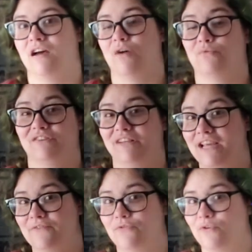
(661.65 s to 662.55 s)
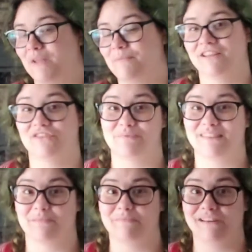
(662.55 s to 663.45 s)
a relief, or maybe a little bit
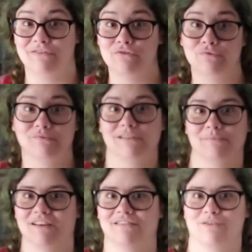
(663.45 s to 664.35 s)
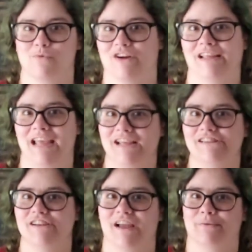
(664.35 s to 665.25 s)
something new, something a little more
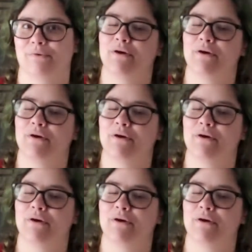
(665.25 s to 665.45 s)
engaging, I don't